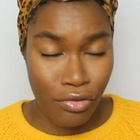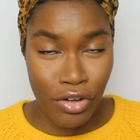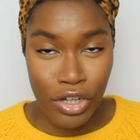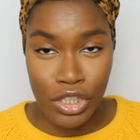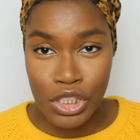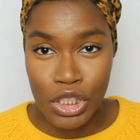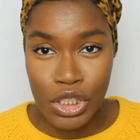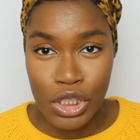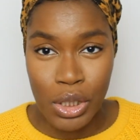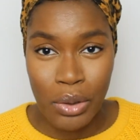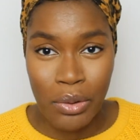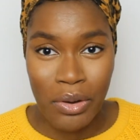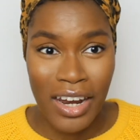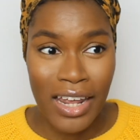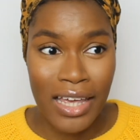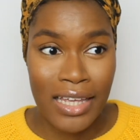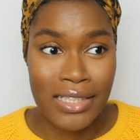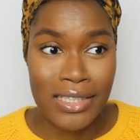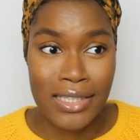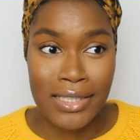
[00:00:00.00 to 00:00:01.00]
friction to it,
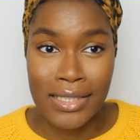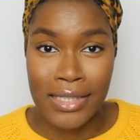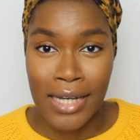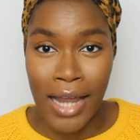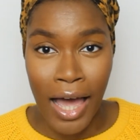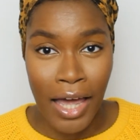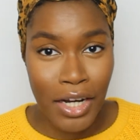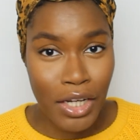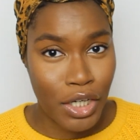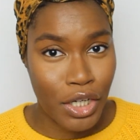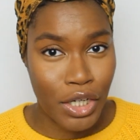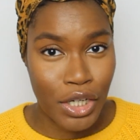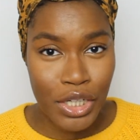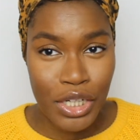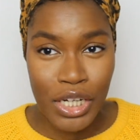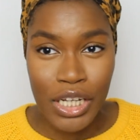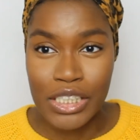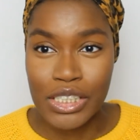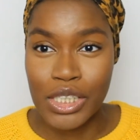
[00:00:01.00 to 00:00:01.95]
it's not good.